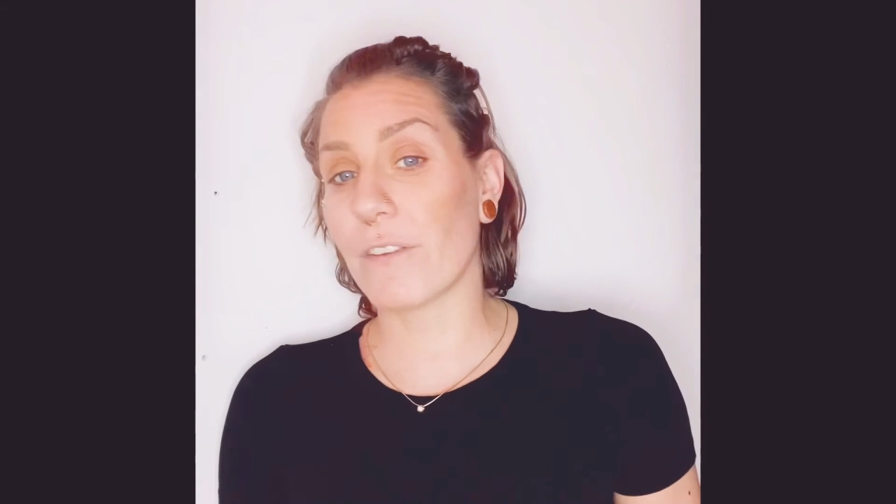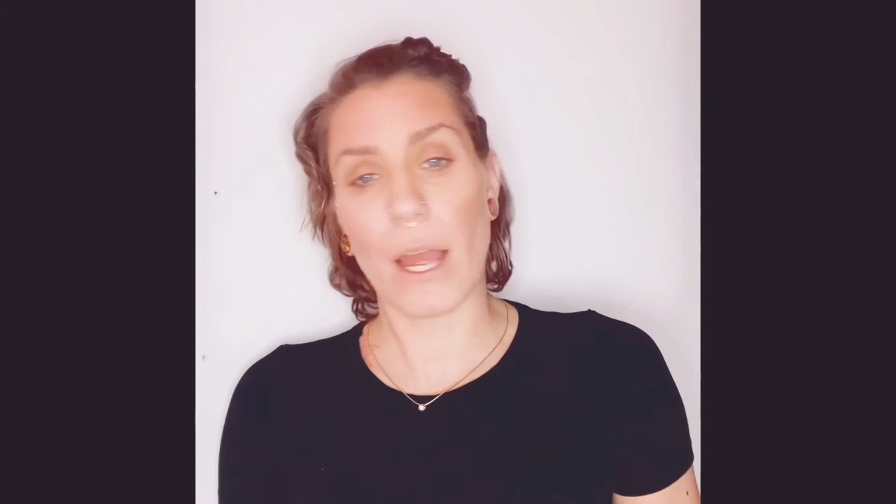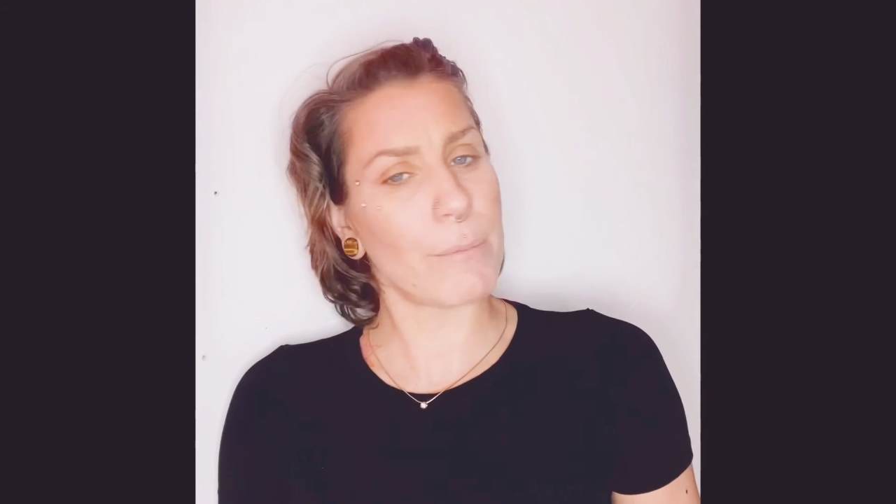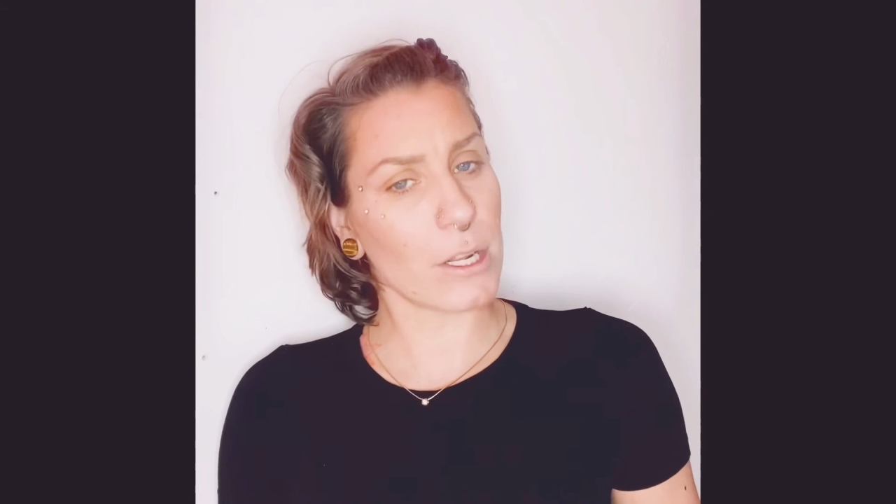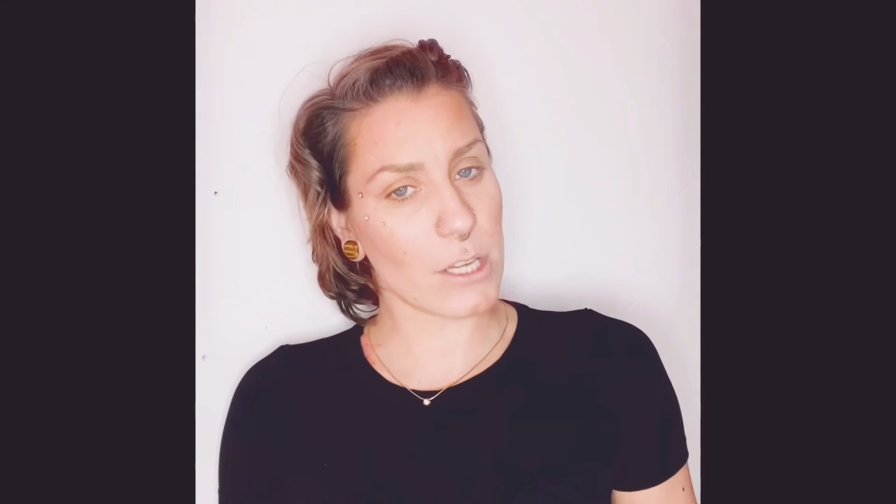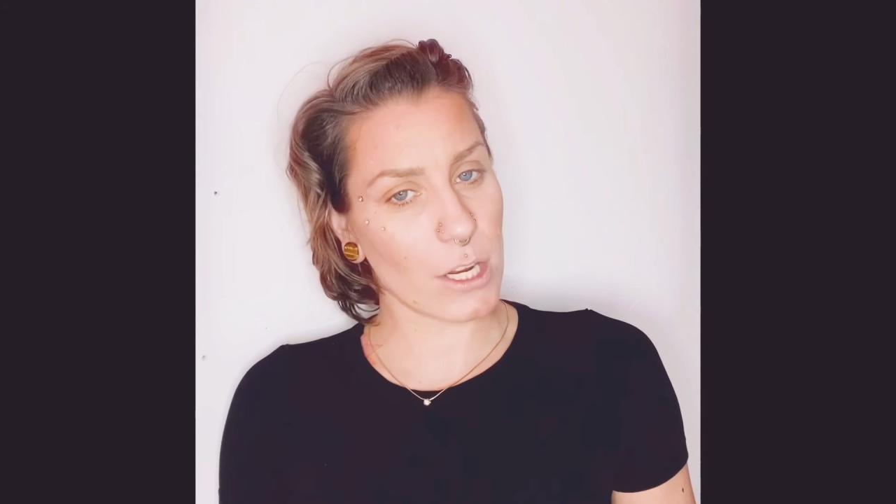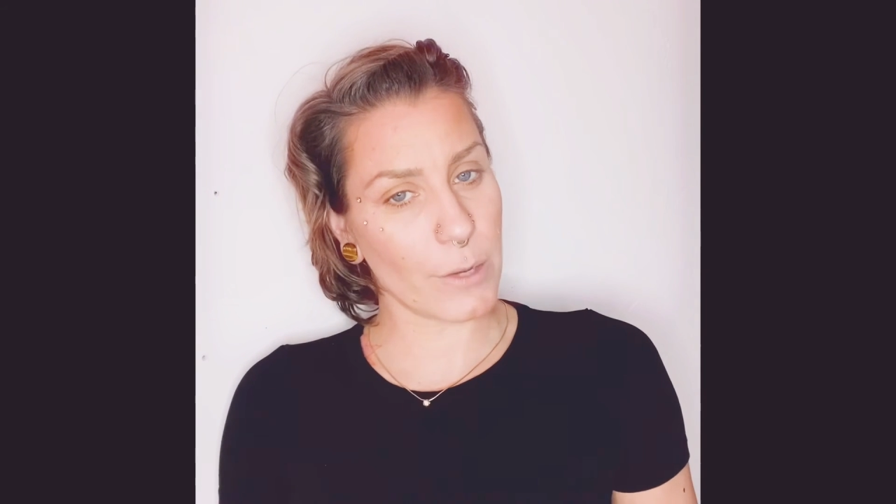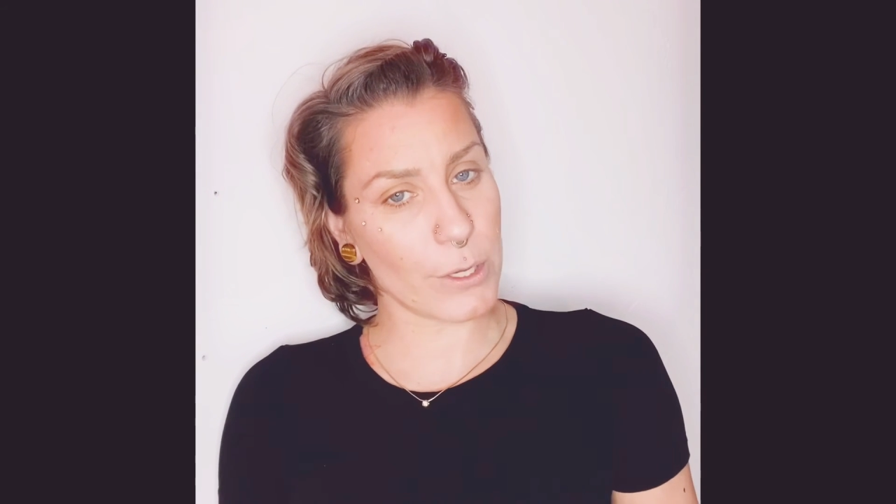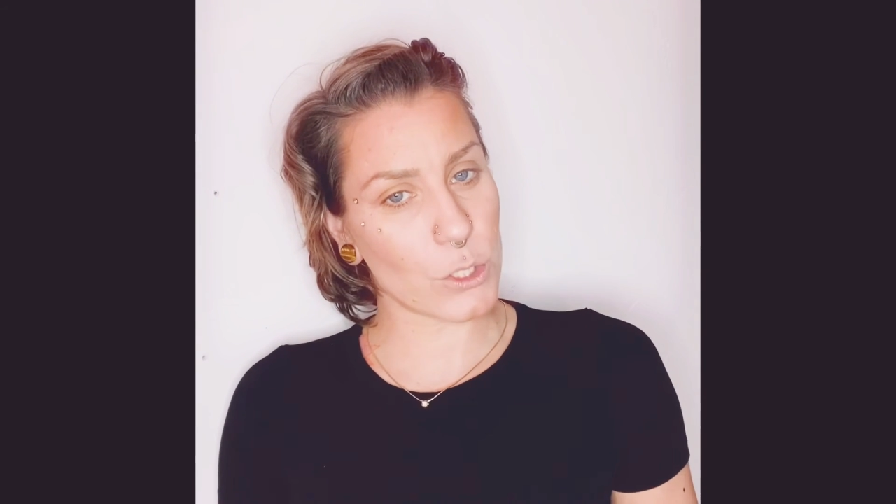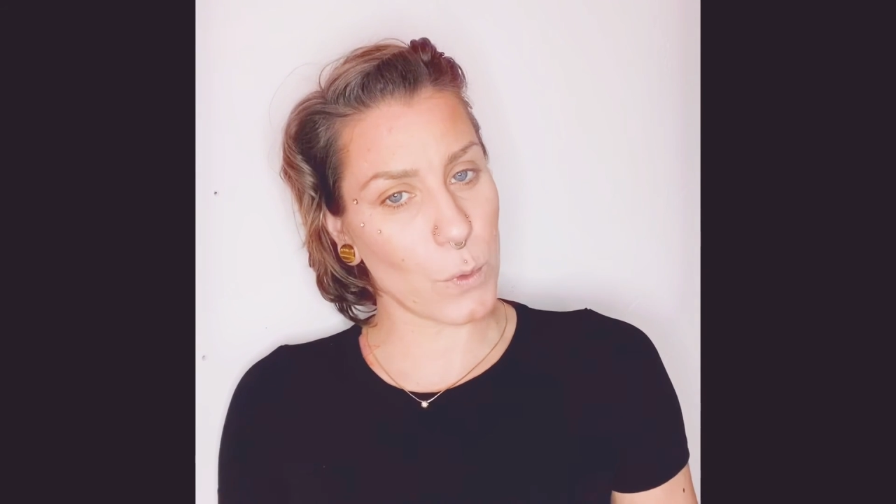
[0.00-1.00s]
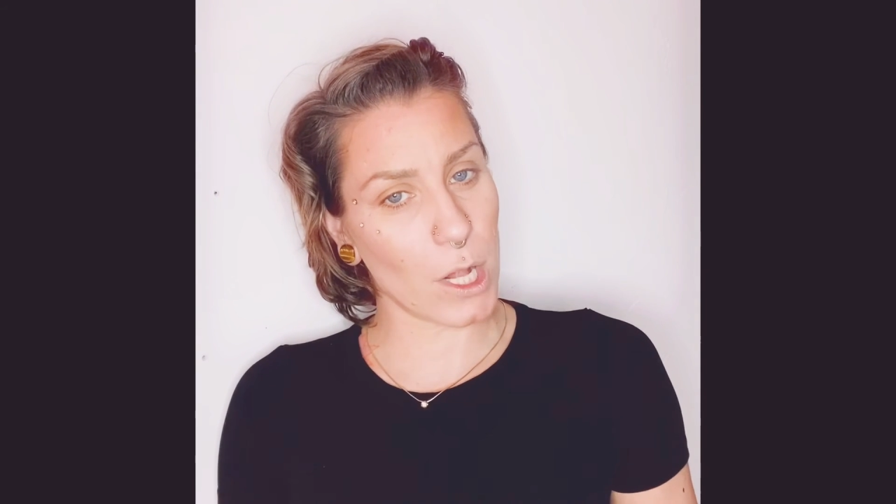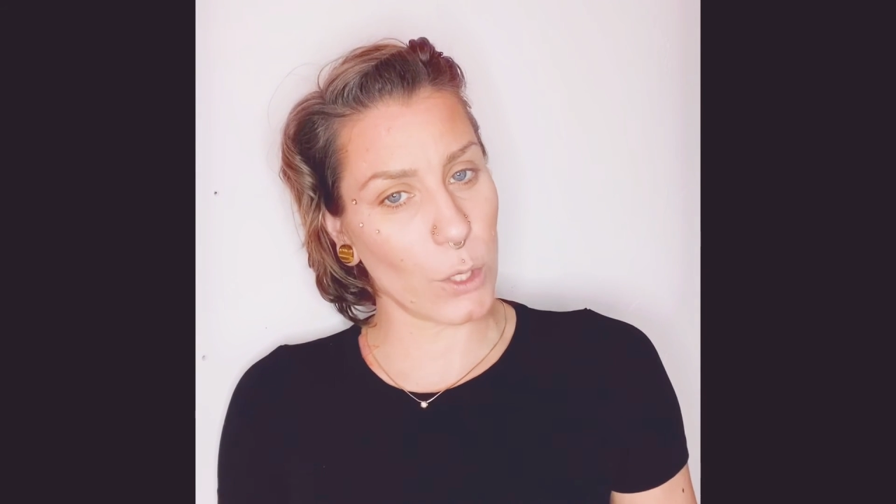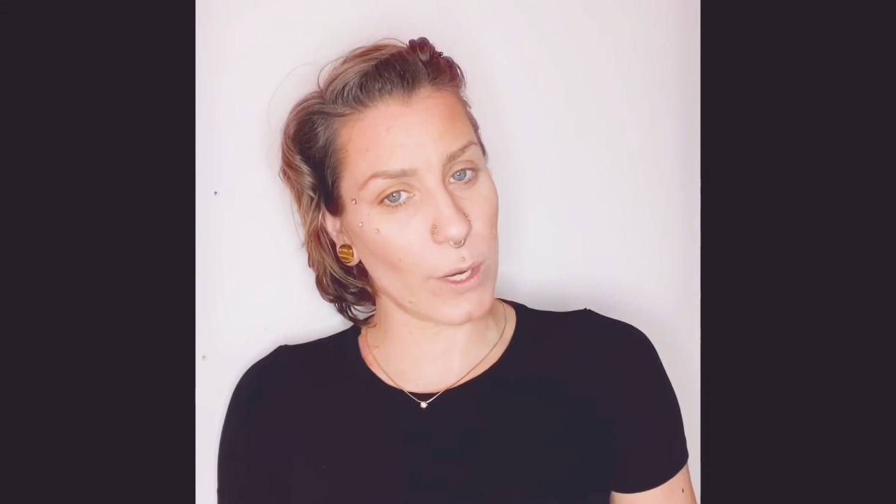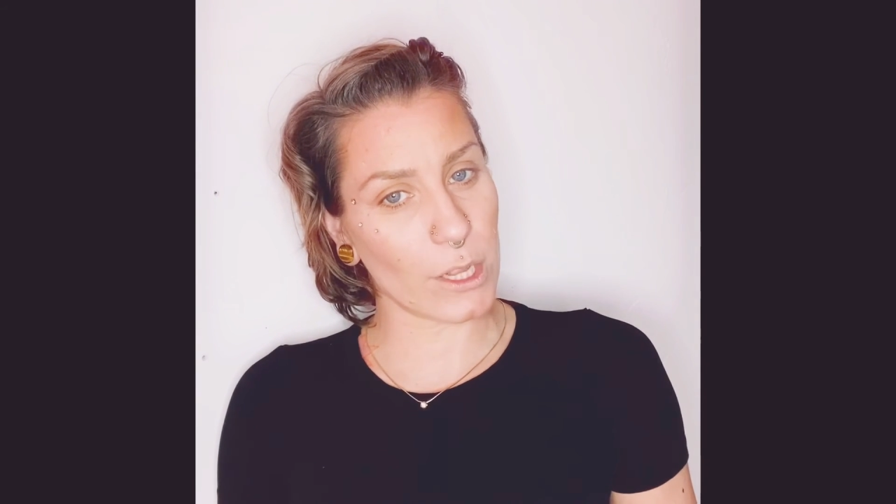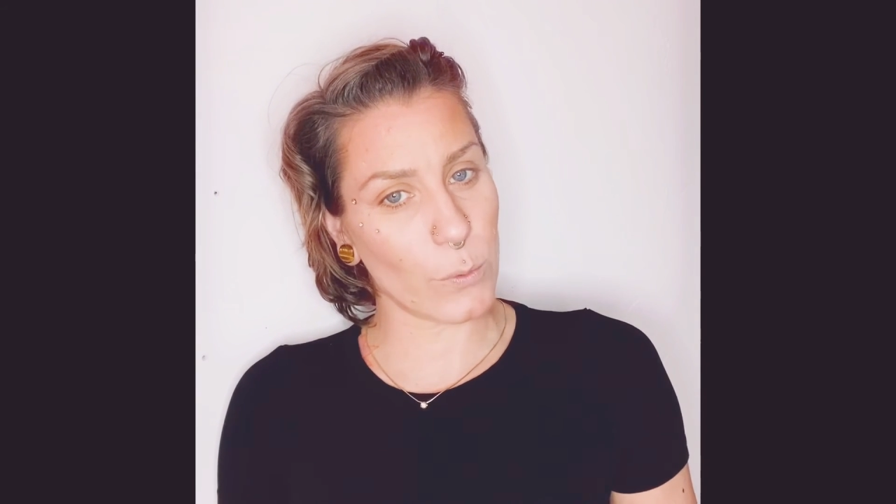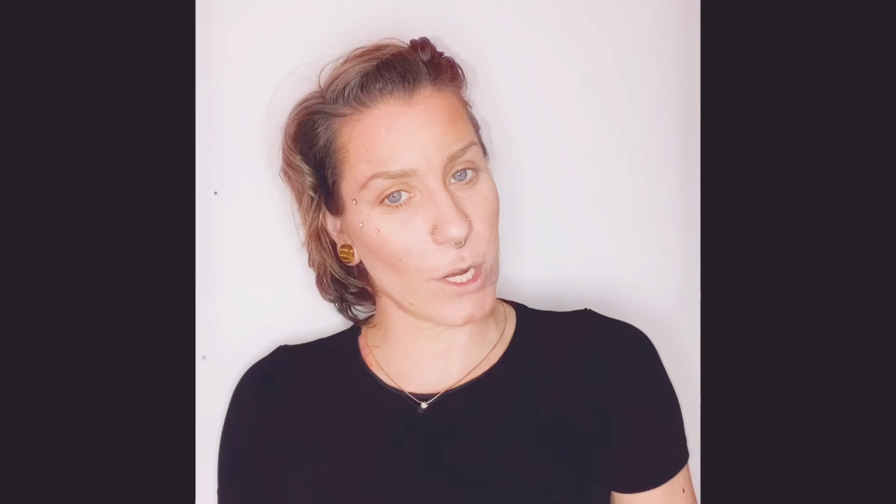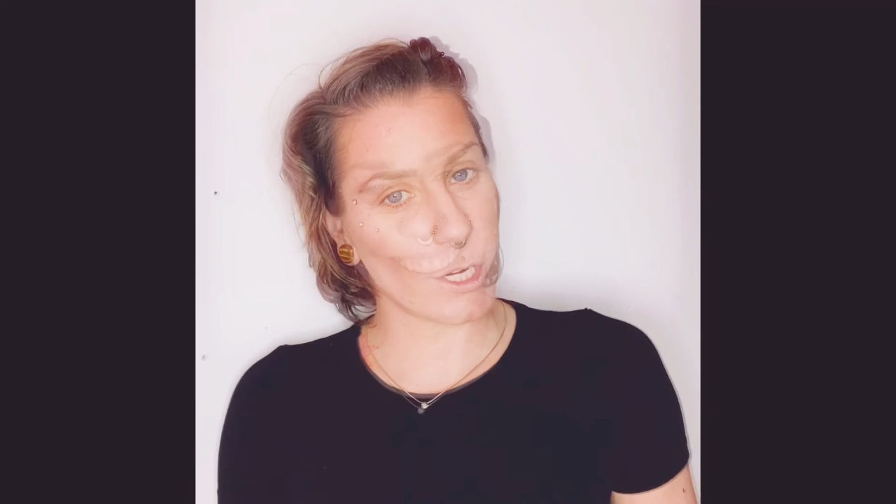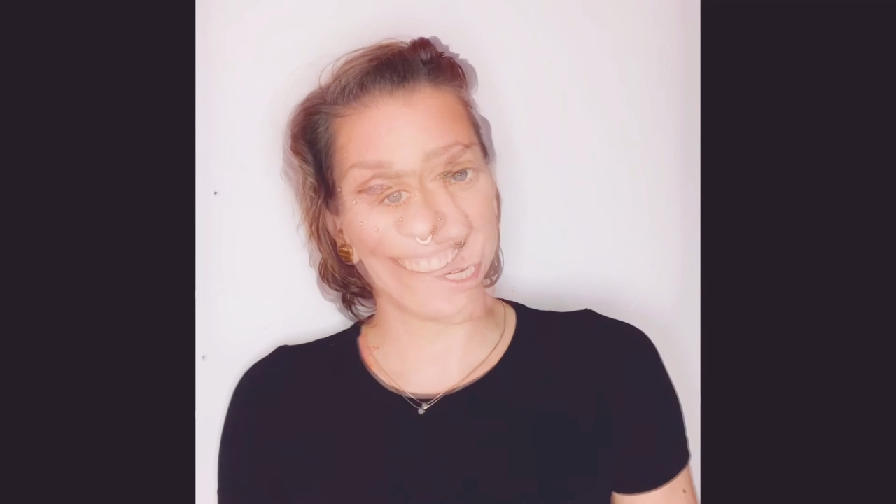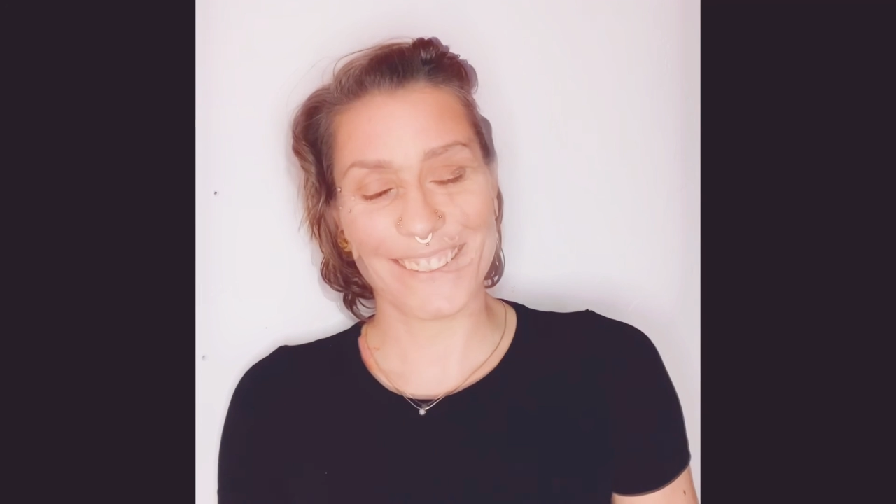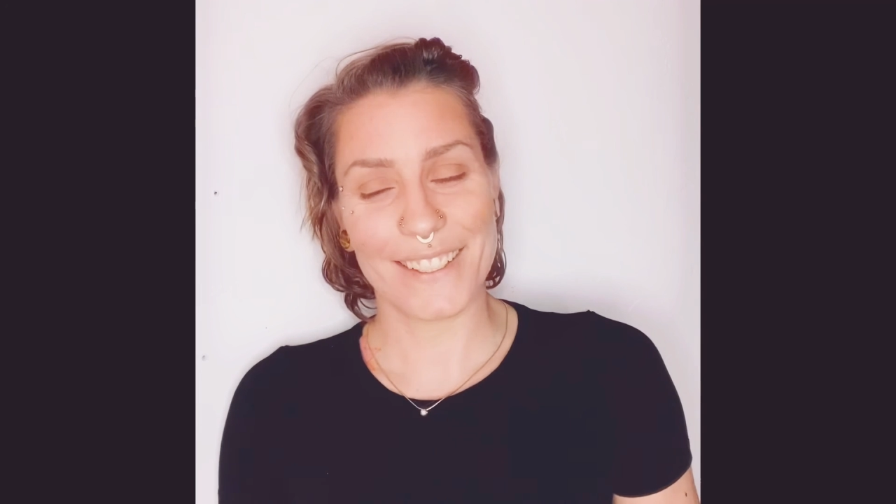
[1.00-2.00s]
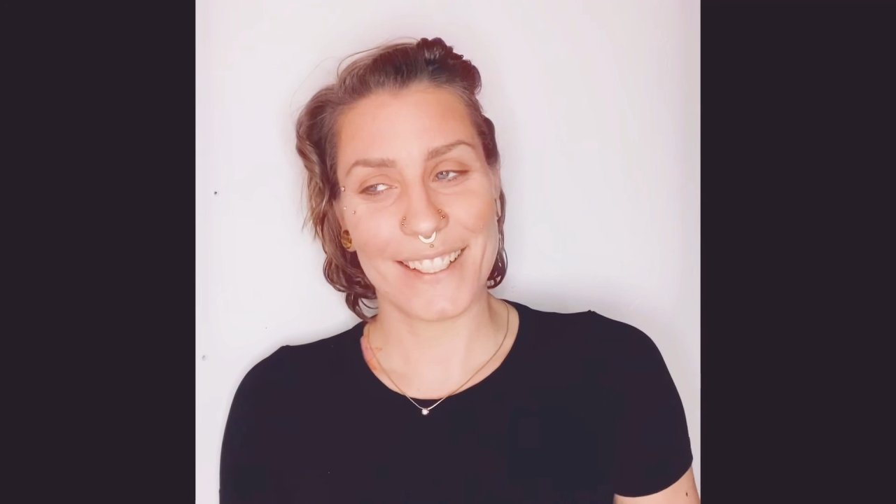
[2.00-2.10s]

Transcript: I'm not talking about swallowing the water.